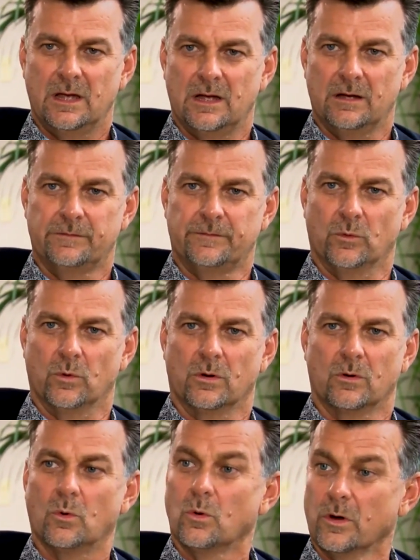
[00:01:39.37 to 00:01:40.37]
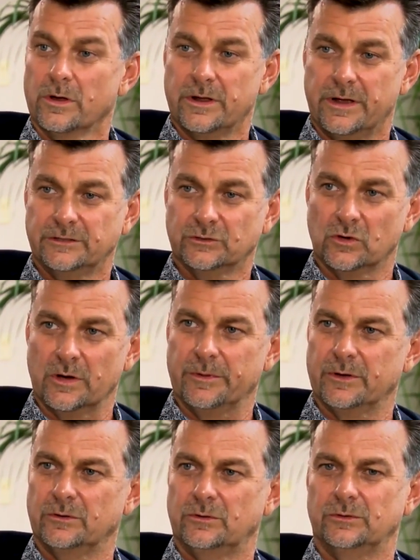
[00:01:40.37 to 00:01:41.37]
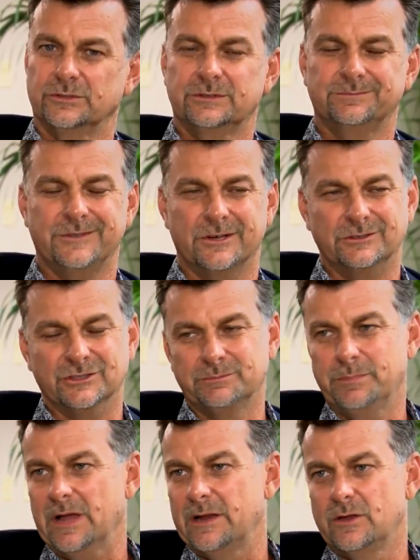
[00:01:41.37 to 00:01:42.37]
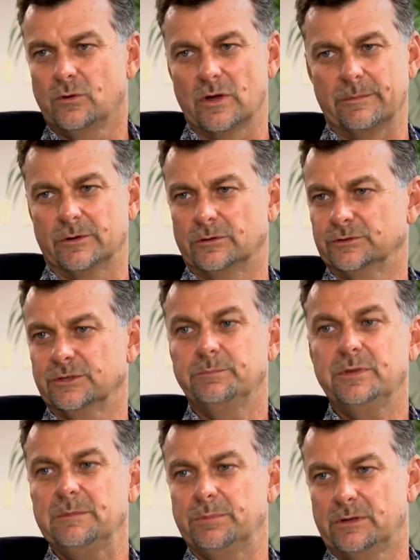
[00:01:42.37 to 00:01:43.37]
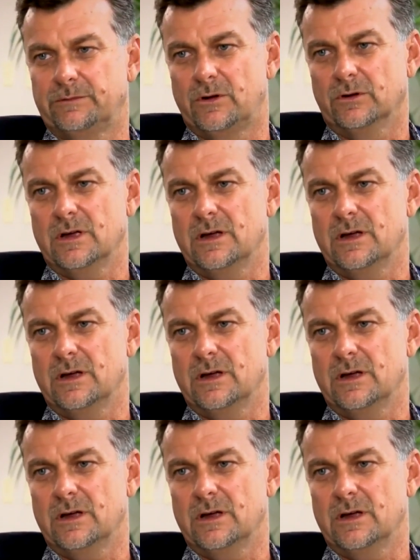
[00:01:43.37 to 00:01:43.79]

uh, for organized criminals, you know, just petty criminals and people of all